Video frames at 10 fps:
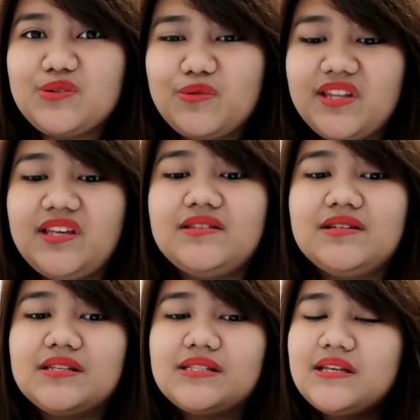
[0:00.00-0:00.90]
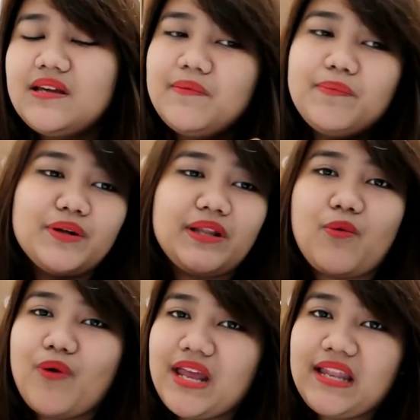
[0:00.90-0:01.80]
So they just put
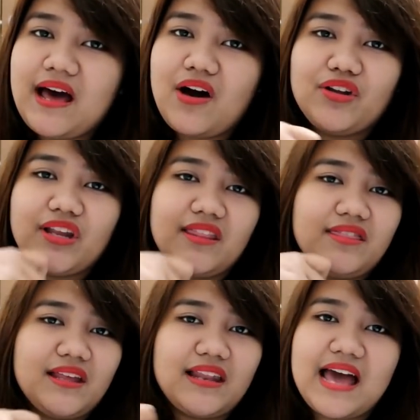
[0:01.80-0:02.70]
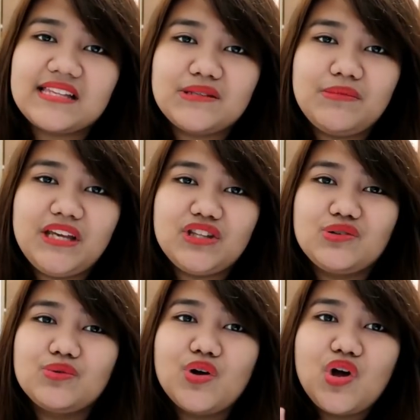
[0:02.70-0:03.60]
a white out and then asked me
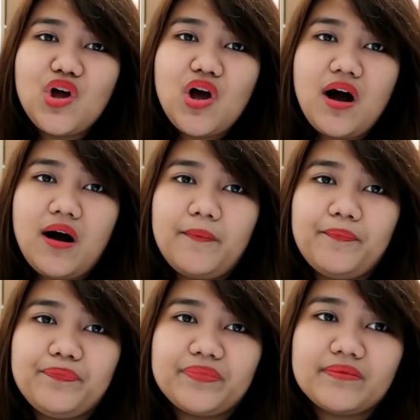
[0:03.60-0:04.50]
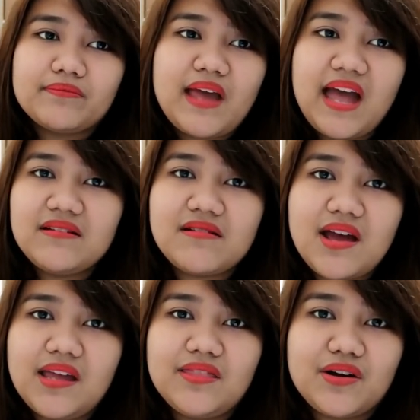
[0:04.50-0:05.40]
to
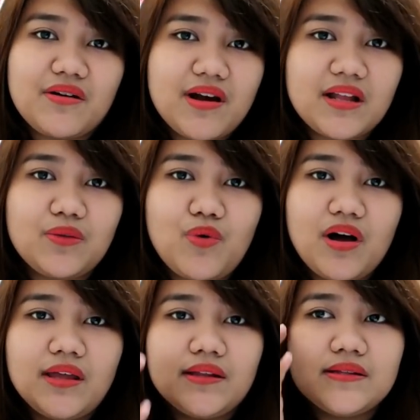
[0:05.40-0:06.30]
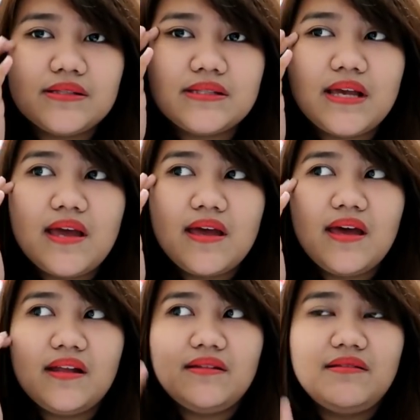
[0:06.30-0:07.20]
handwrite the correct ones.
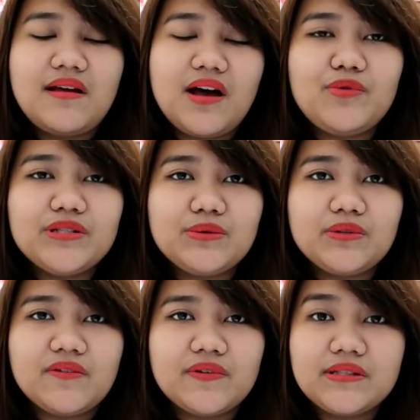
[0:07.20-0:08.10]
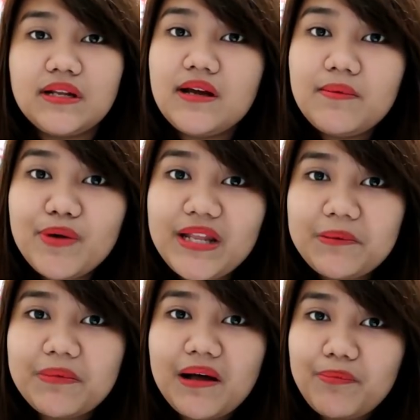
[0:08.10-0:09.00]
And I was so nervous. Talagang
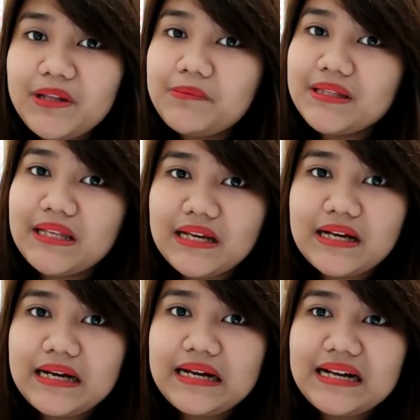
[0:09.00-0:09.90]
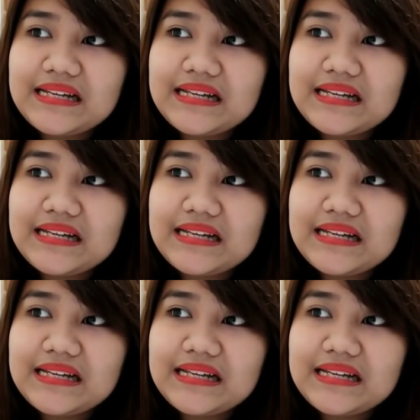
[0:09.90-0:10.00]
pwede ba? Pwede ba talaga?